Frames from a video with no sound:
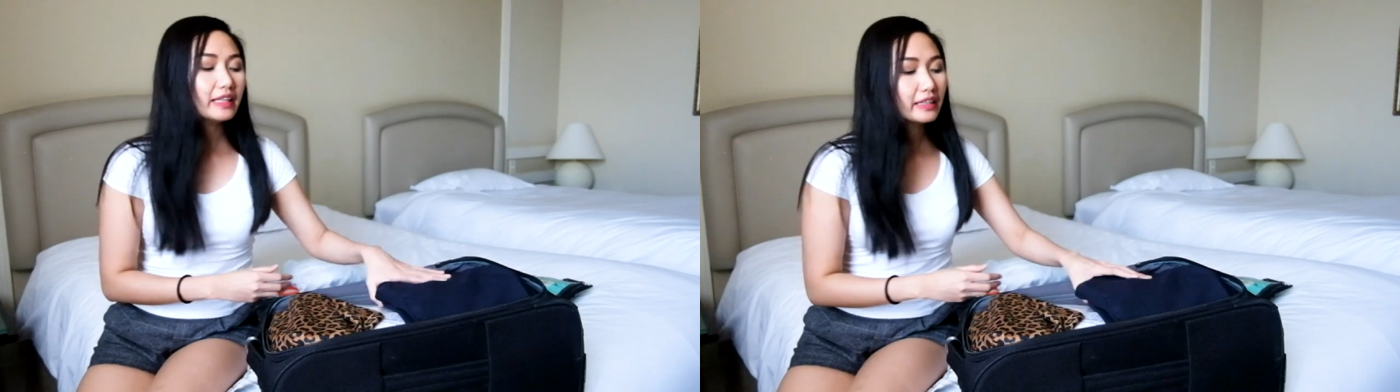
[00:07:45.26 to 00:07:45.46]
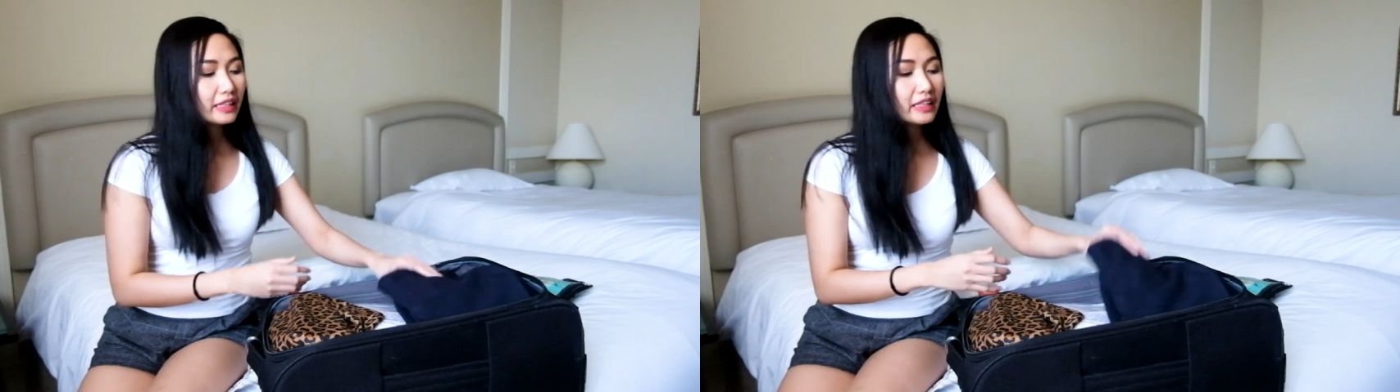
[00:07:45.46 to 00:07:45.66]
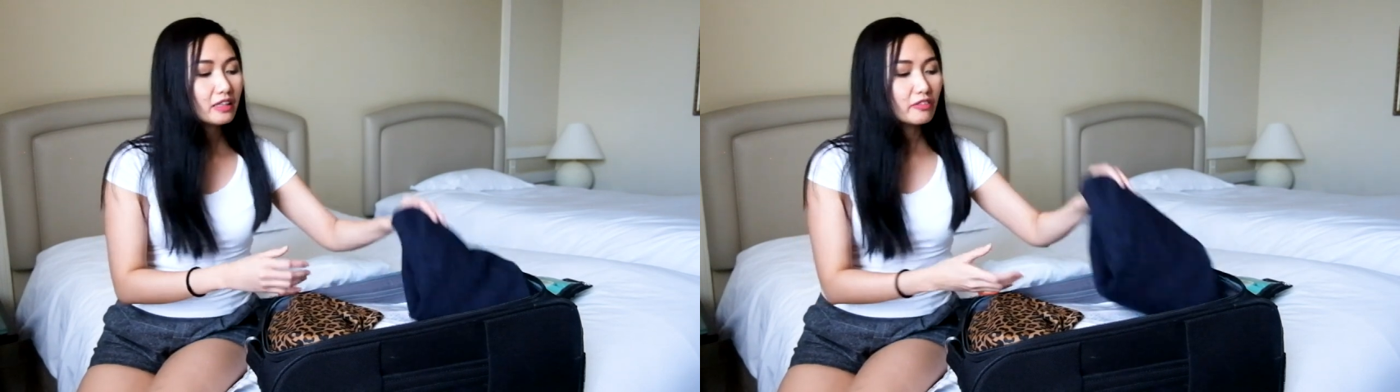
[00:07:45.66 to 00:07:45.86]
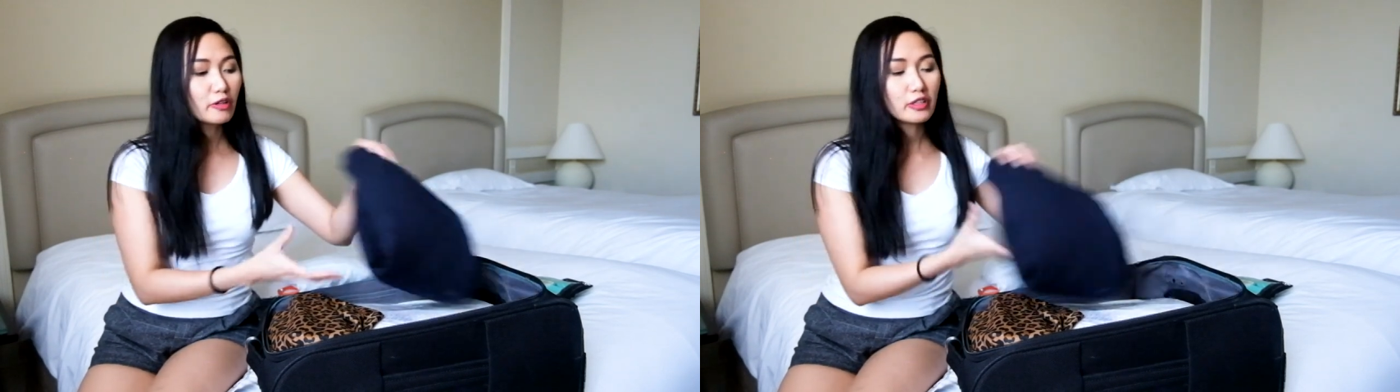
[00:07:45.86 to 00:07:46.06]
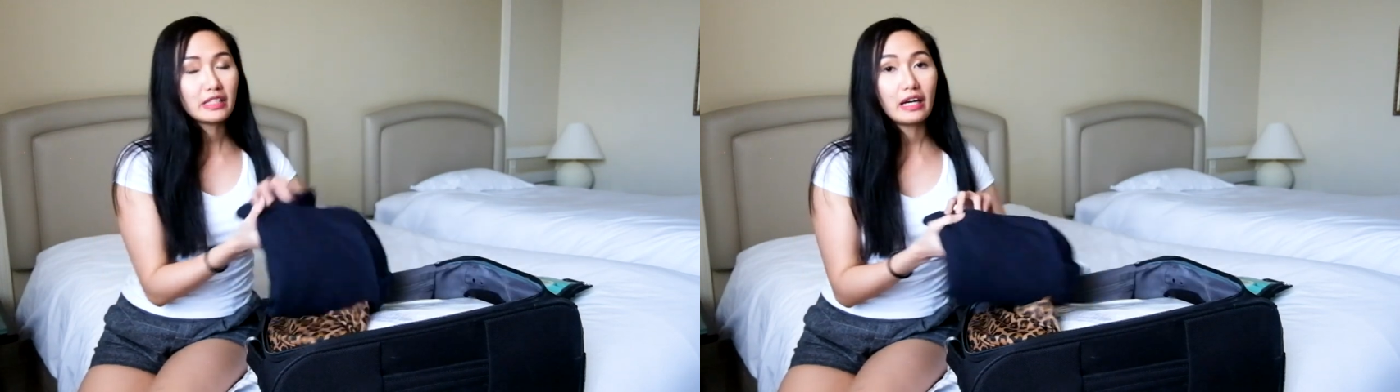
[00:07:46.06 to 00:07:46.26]
and then
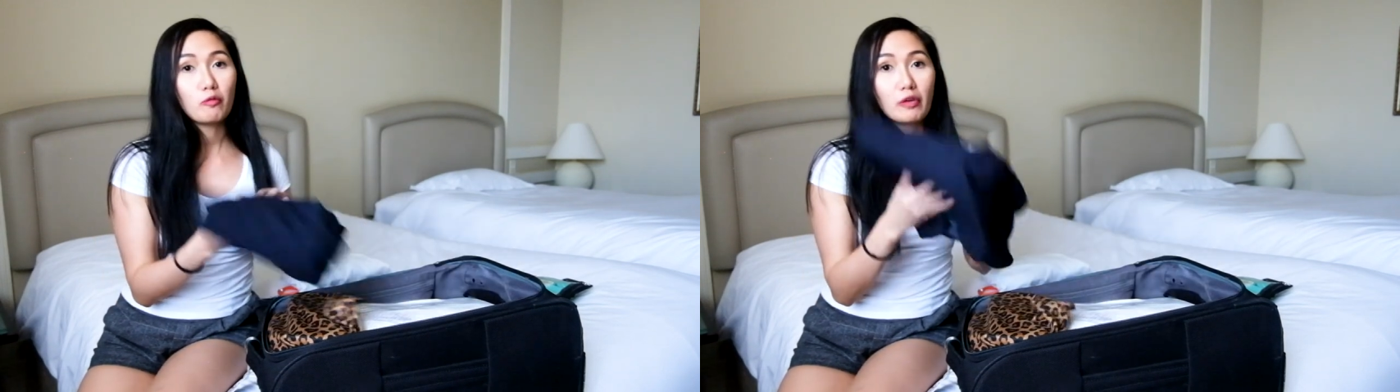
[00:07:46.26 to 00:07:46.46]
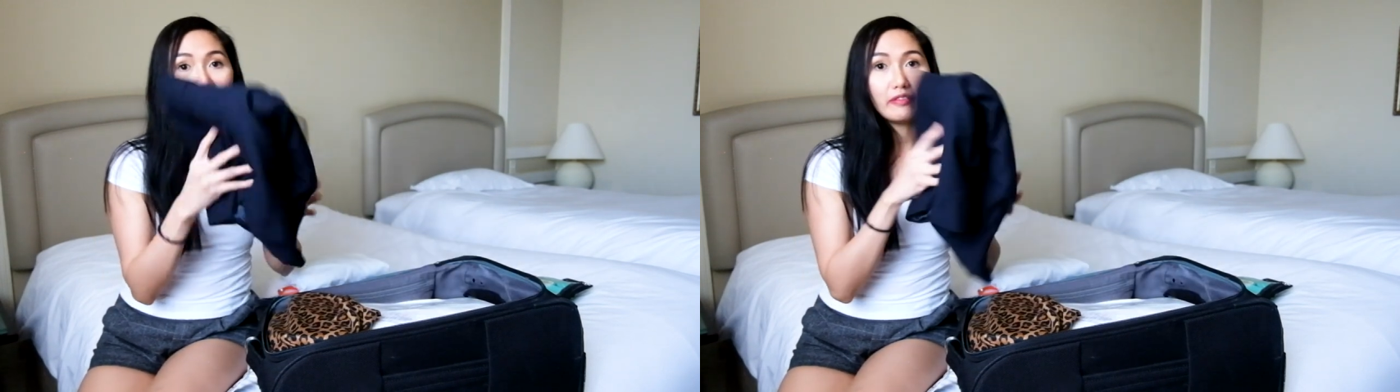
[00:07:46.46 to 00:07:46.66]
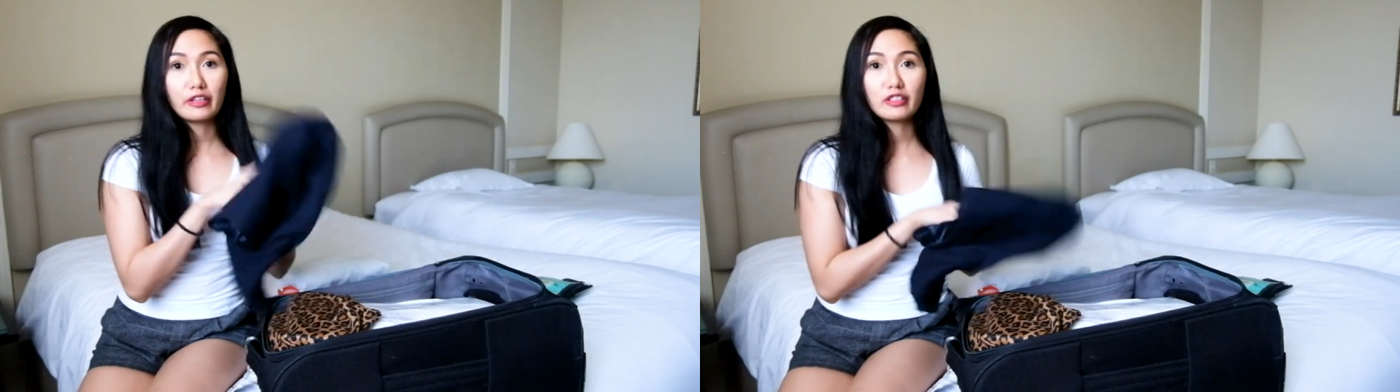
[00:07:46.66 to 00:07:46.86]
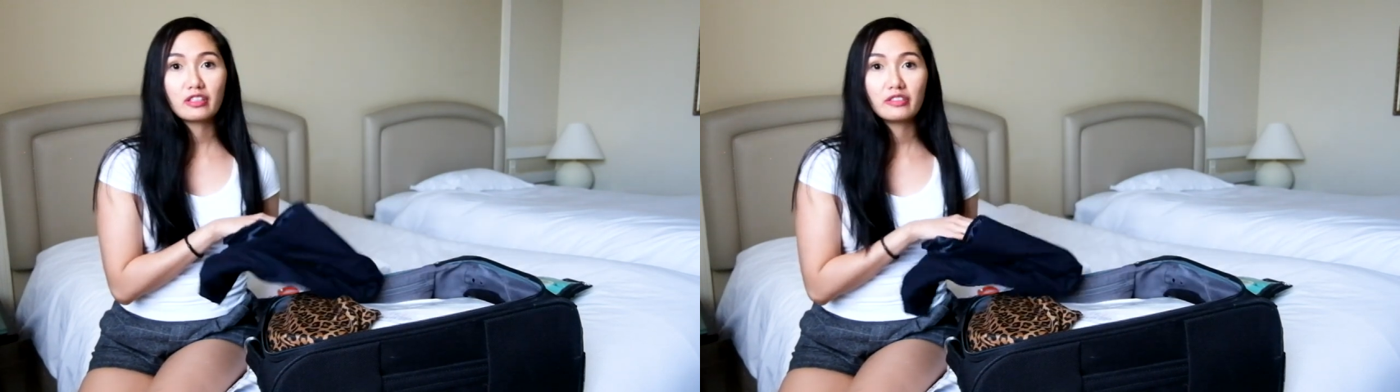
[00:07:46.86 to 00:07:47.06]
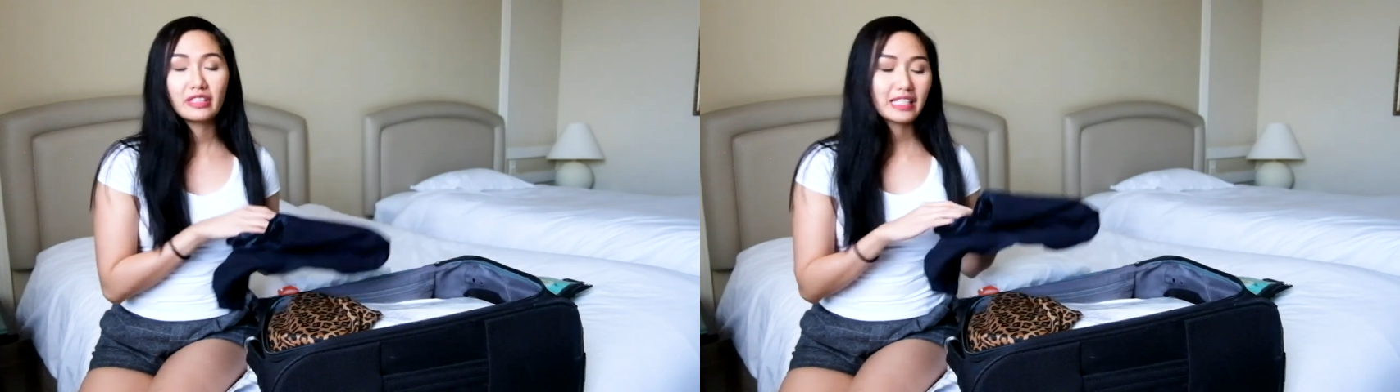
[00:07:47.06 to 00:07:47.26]
of course we have our
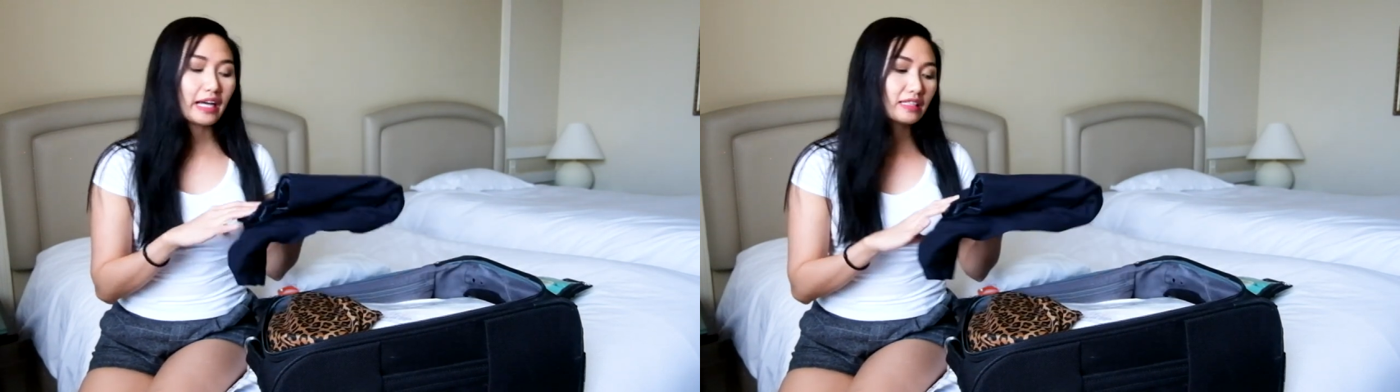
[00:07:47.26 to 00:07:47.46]
service